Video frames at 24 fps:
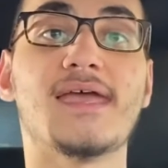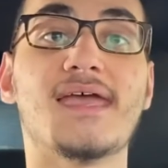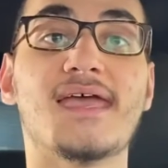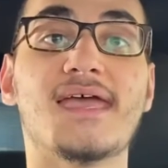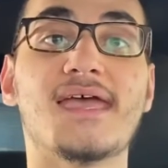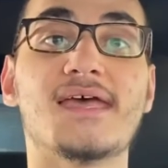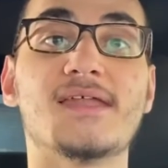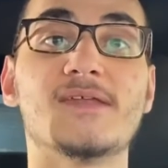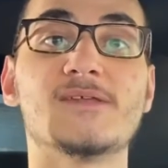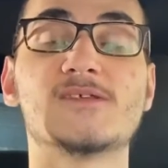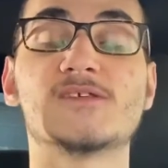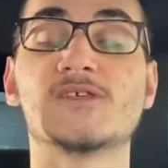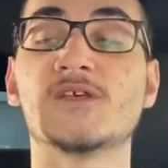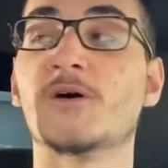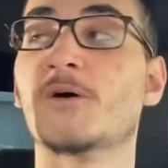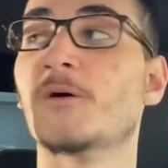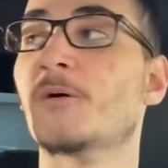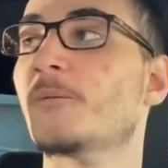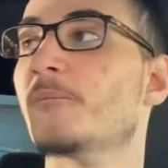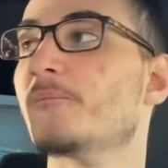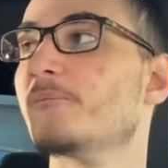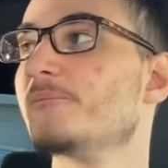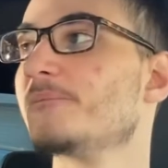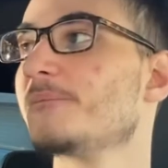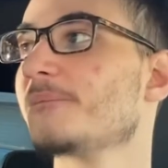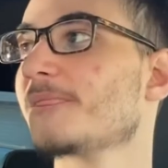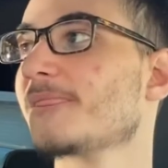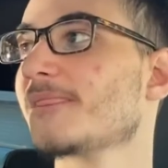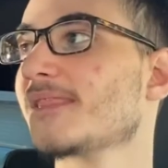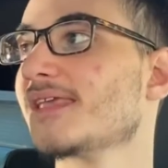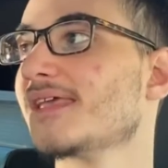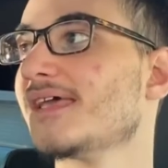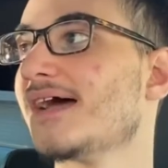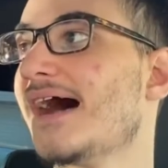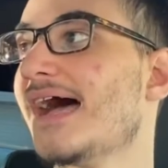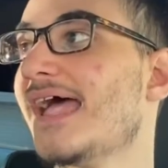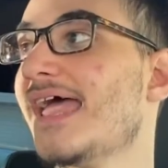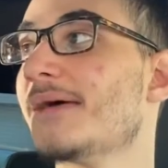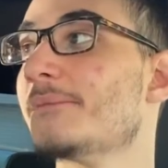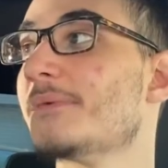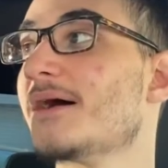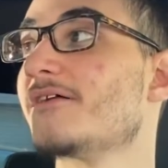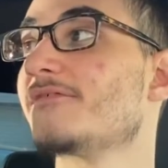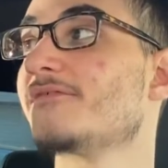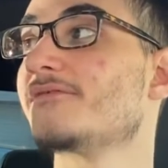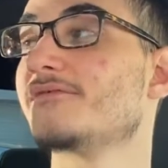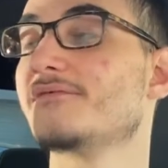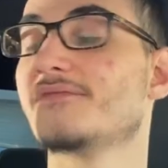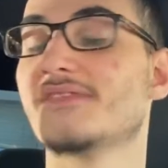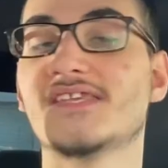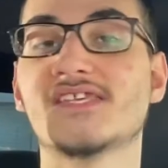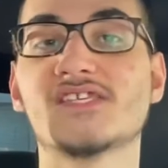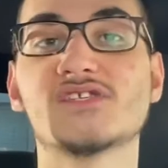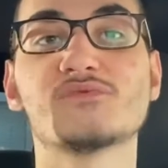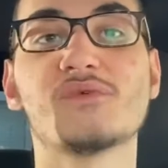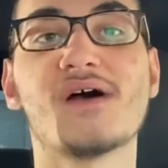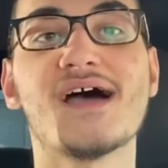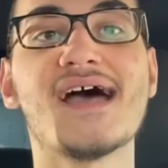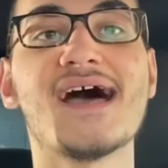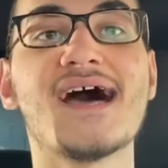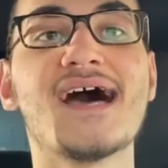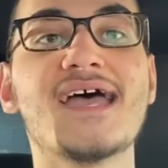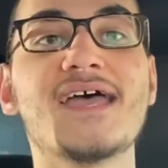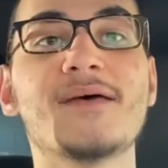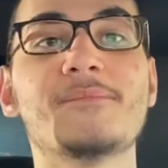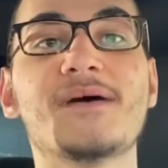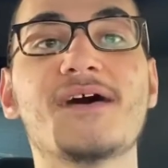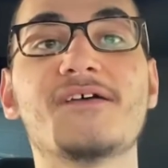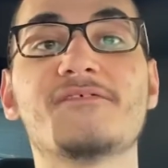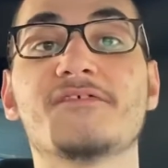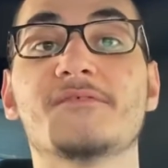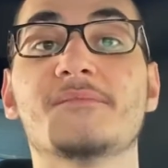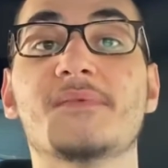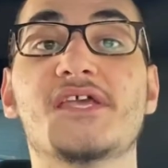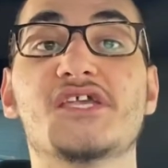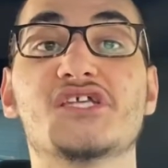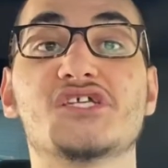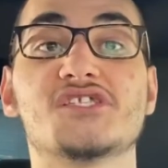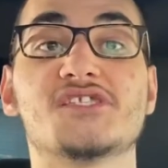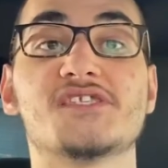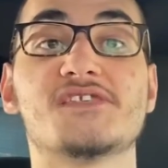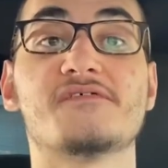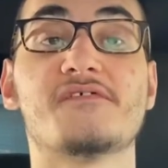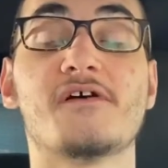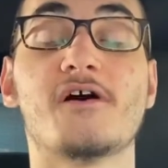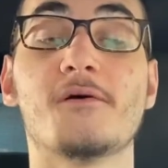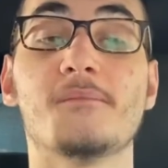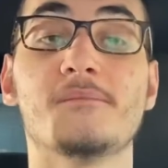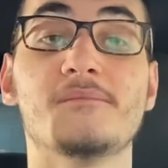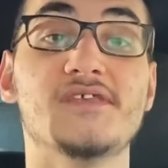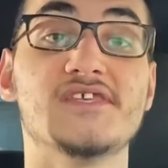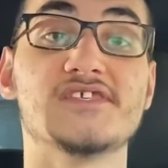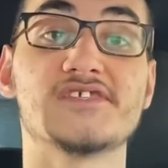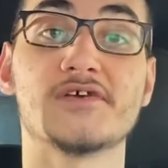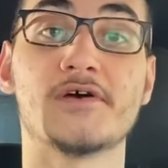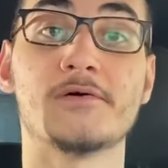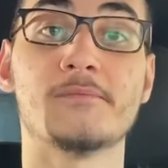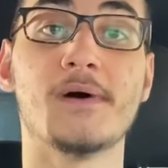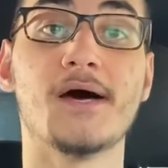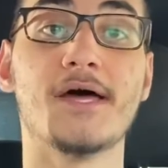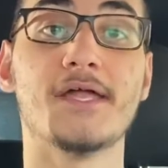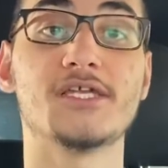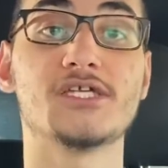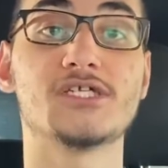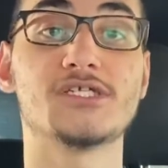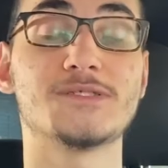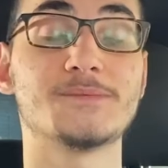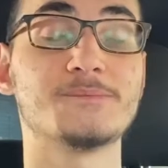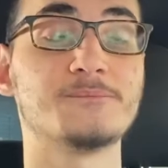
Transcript: And so this is why I am affirmations have helped me so much.